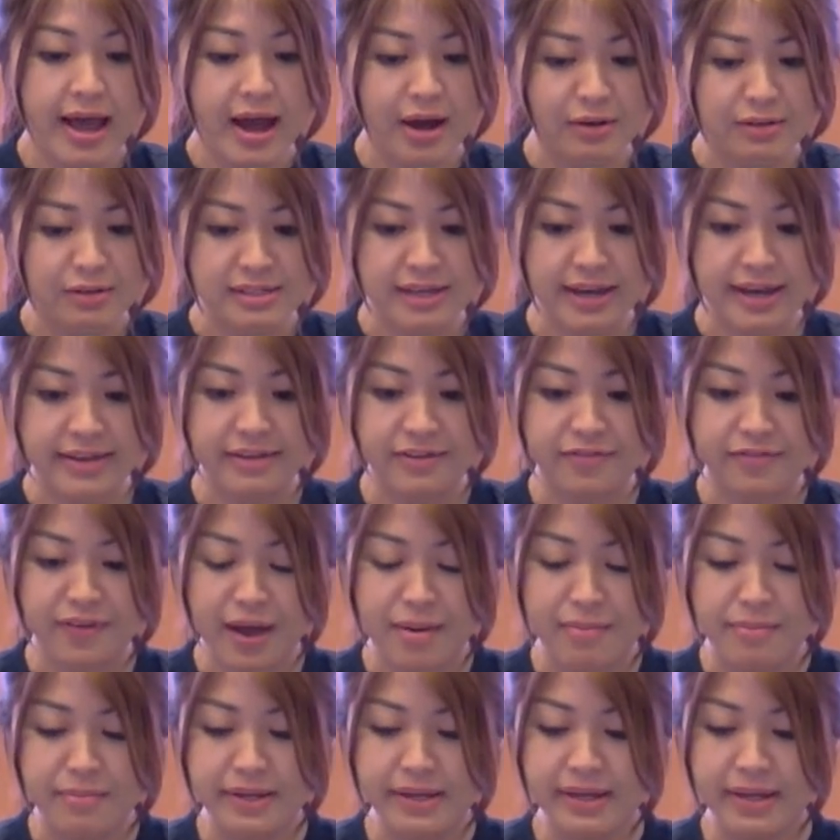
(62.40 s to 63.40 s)
outside the
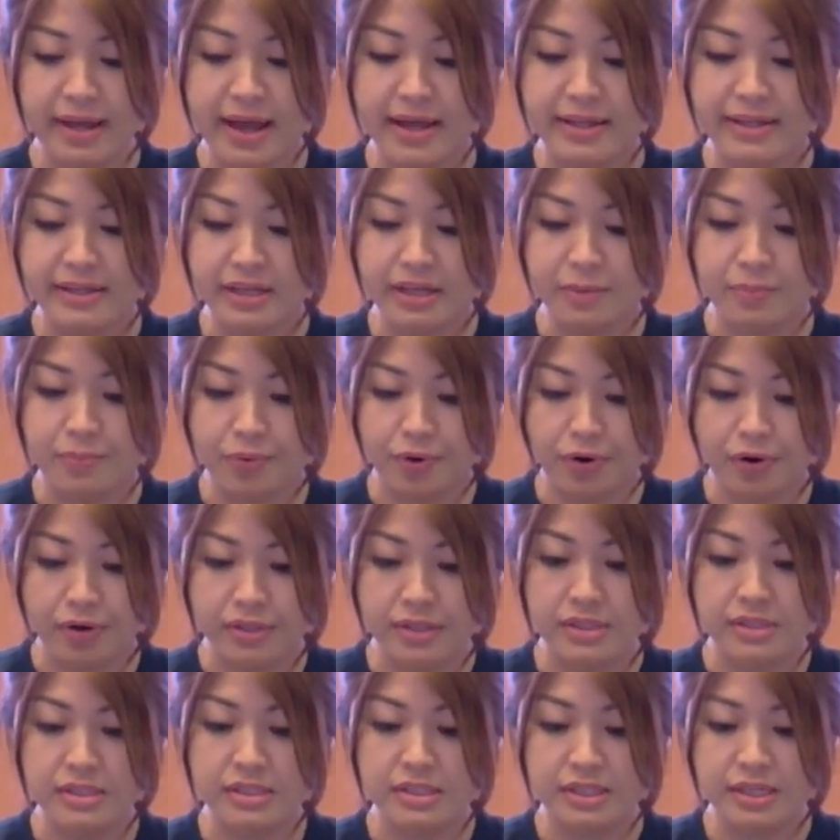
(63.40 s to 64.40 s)
family, and he
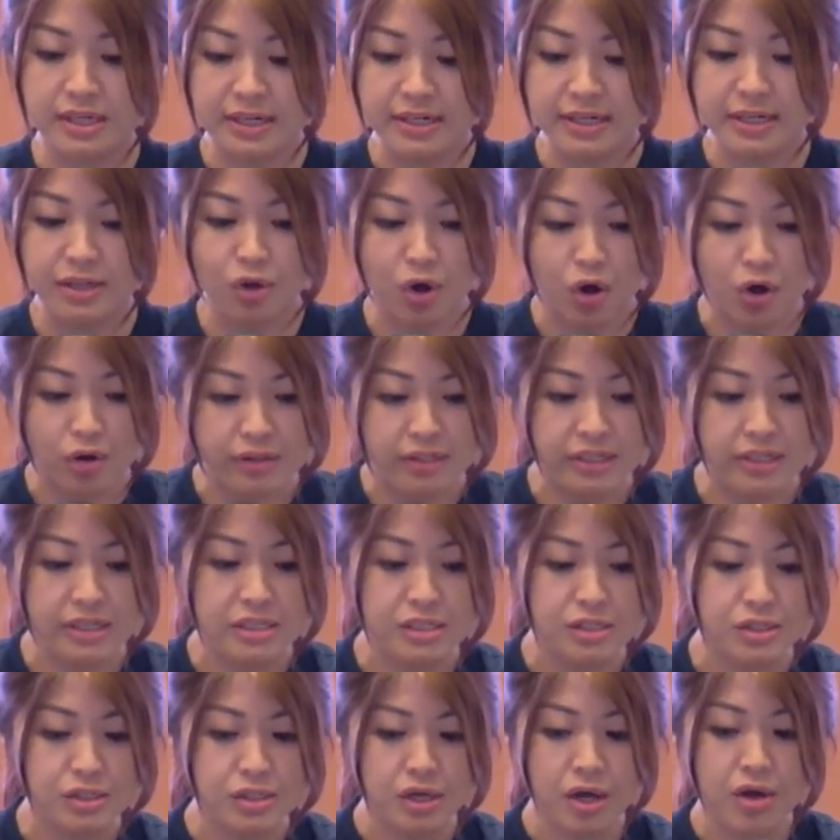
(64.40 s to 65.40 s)
brought 30
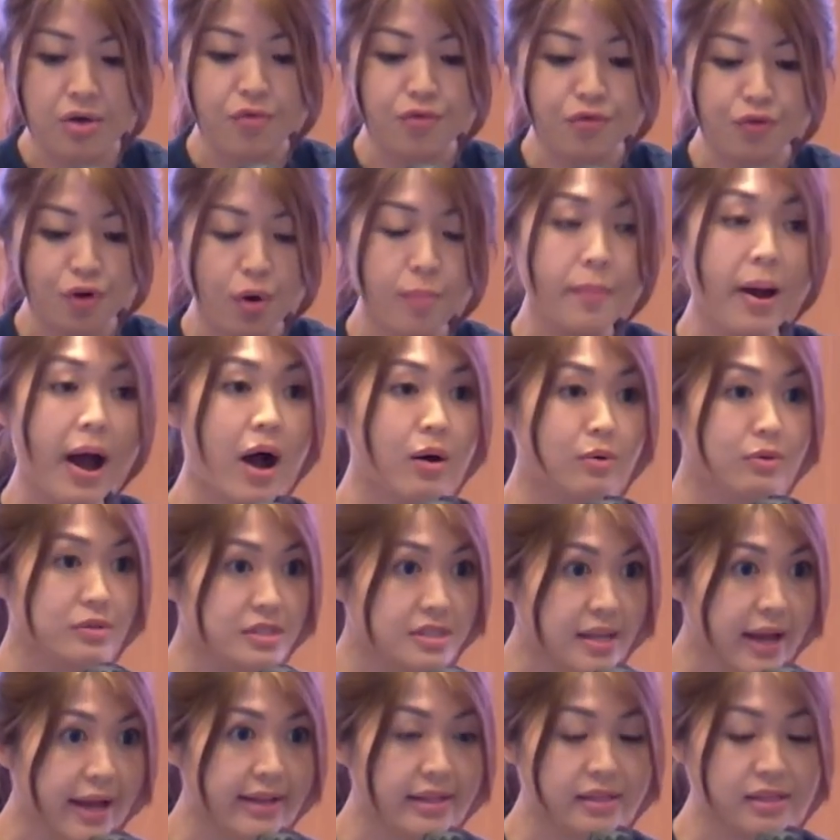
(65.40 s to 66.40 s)
daughters from
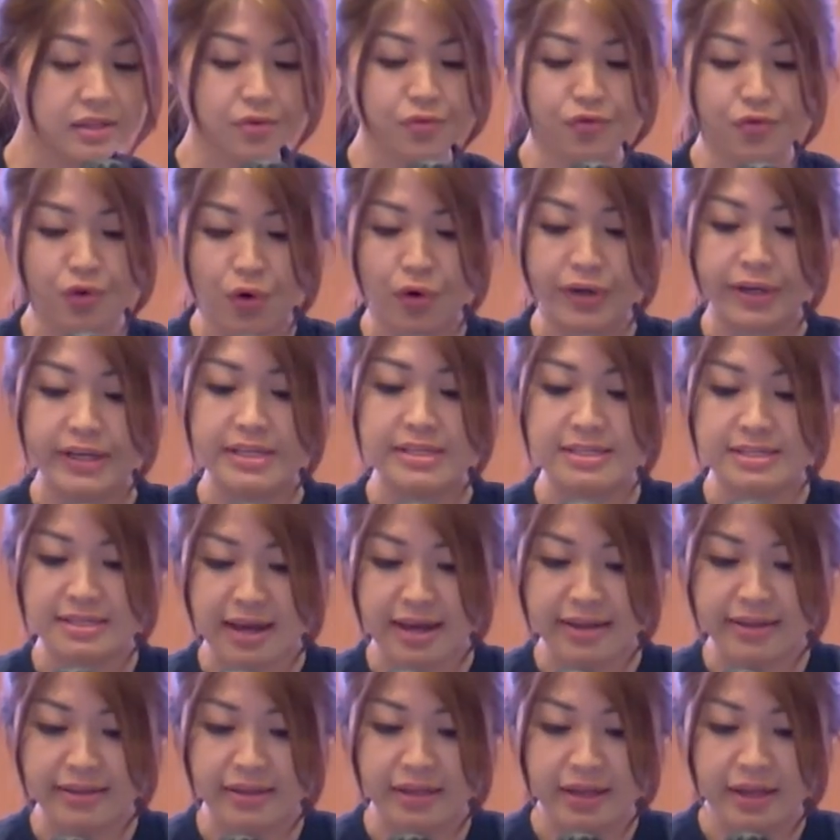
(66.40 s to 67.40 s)
outside for his
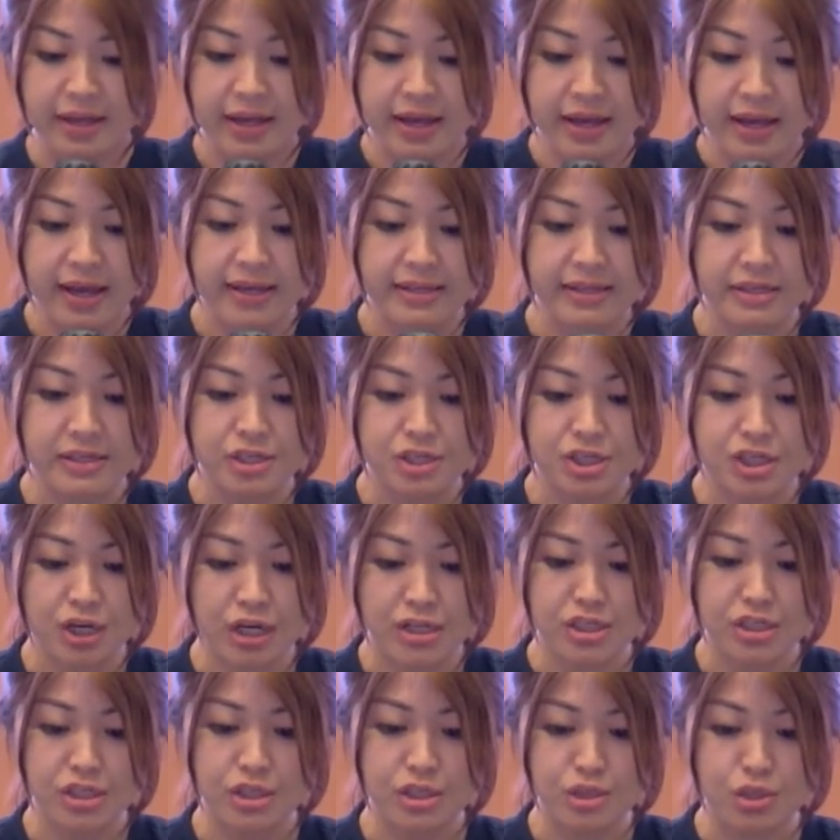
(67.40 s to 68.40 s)
son. And he
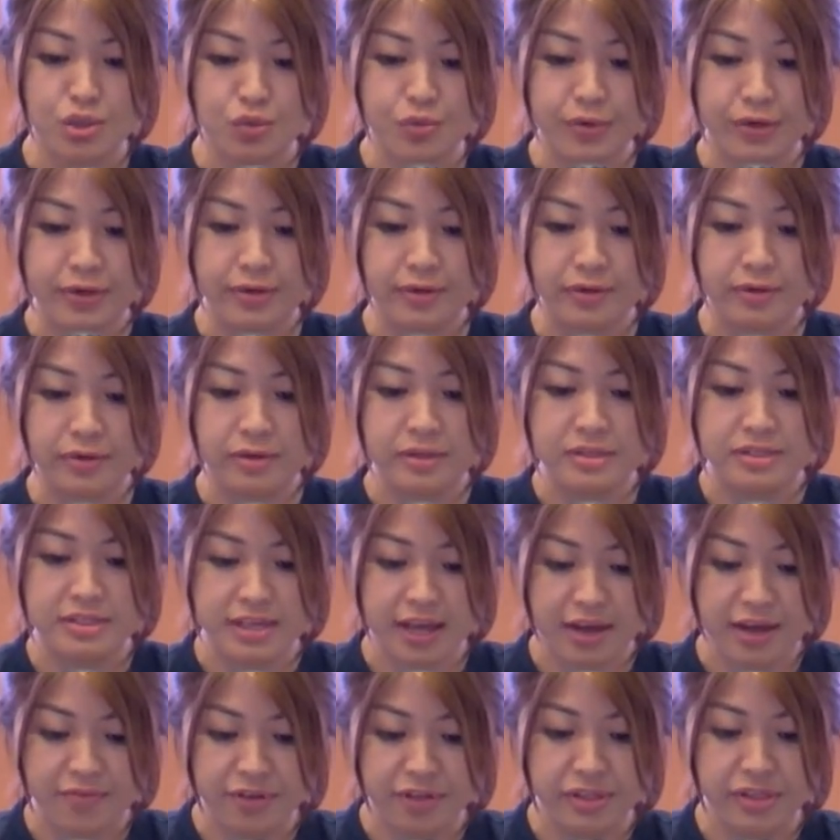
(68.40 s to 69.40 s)
judged Israel
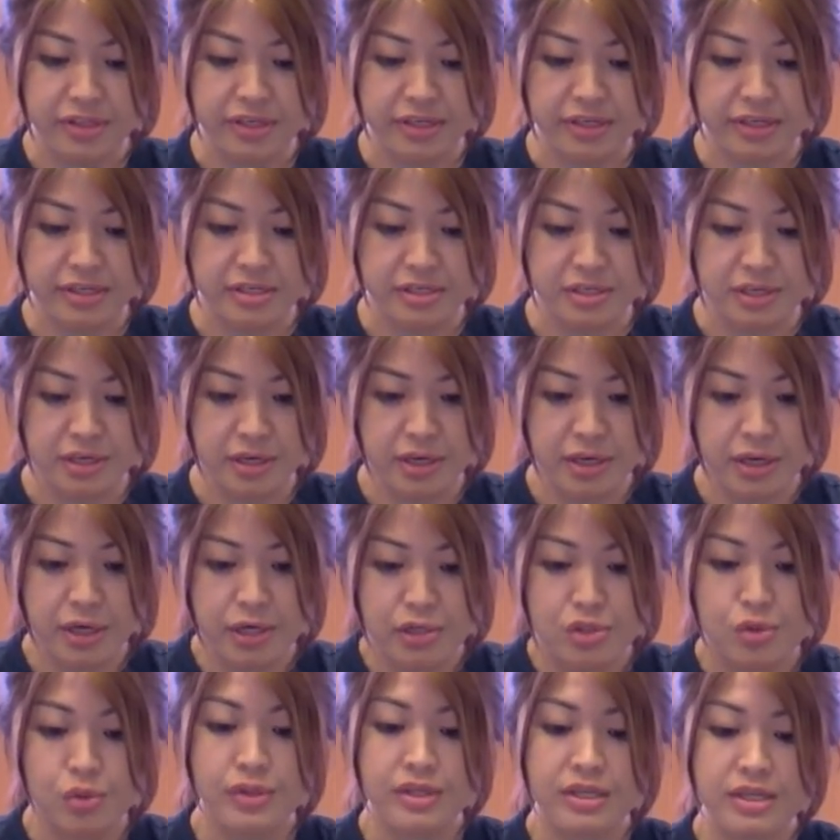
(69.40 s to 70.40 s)
seven years.
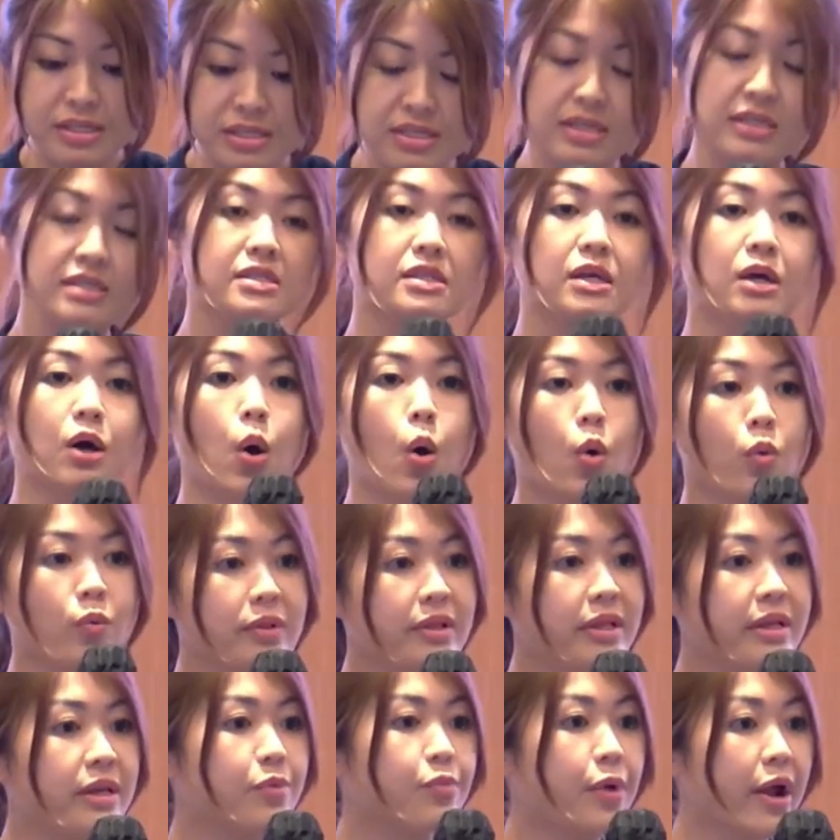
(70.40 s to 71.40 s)
So this is the
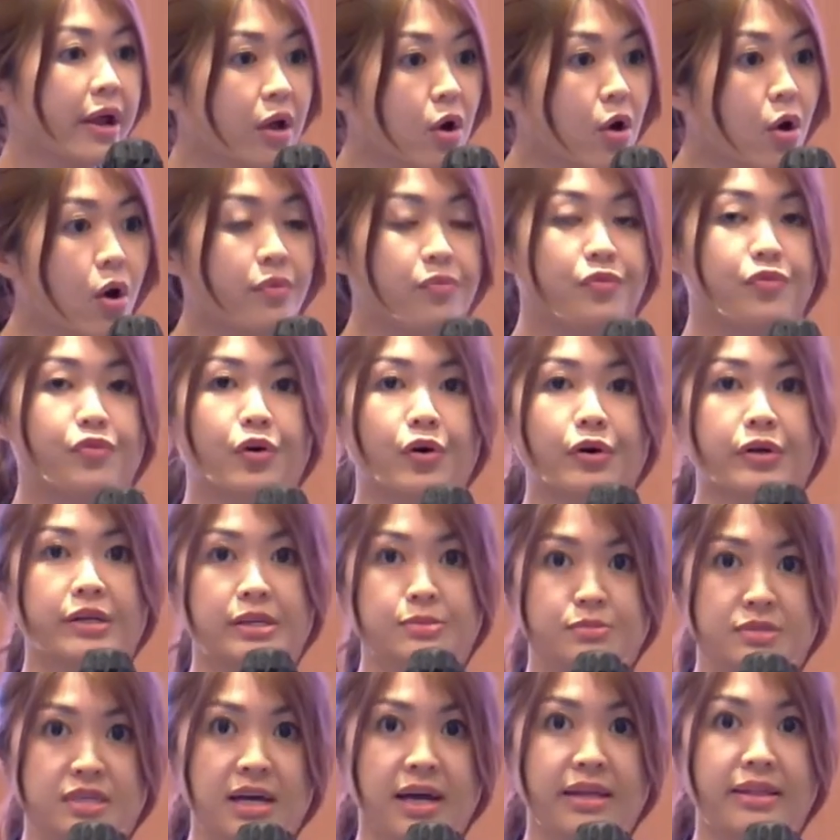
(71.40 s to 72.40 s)
only record for
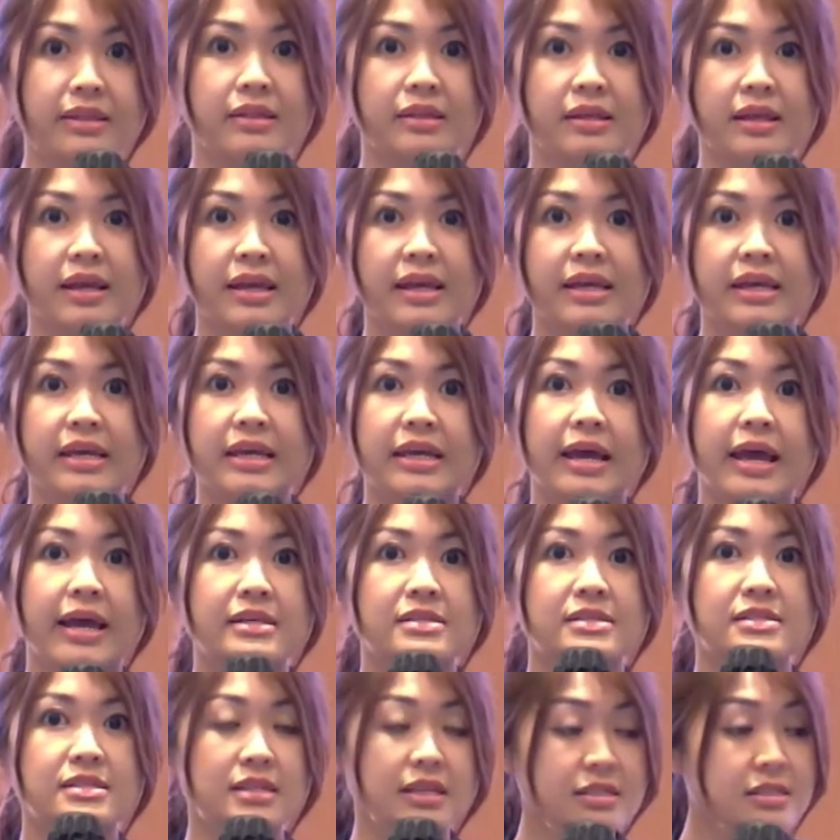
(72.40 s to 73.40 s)
Ibzan. He
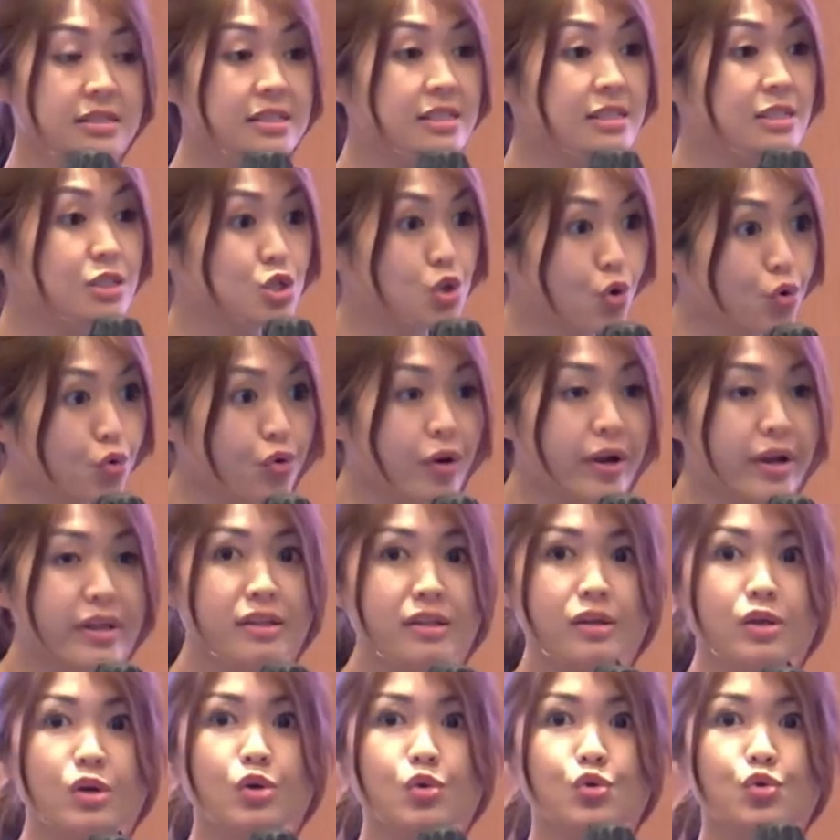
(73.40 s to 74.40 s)
has 60 children
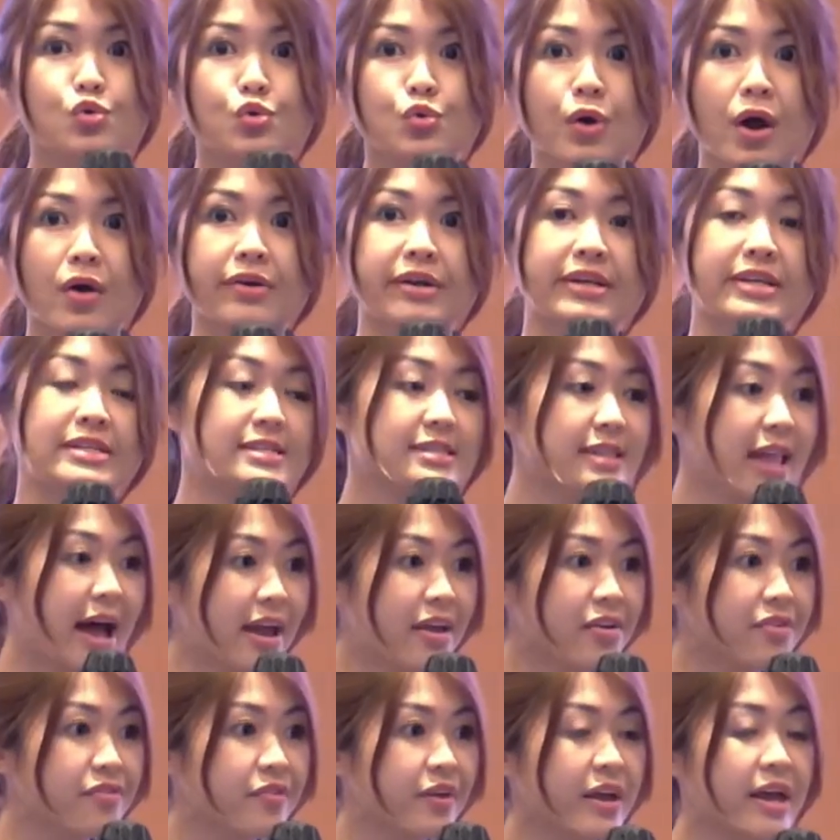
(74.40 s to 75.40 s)
throughout his
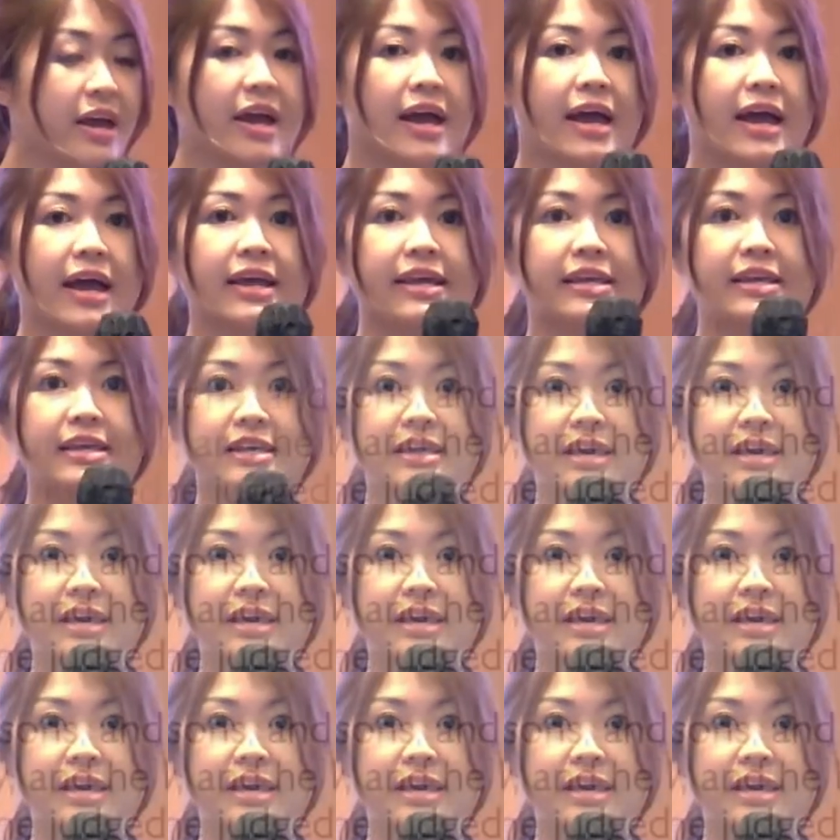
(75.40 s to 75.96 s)
life, and he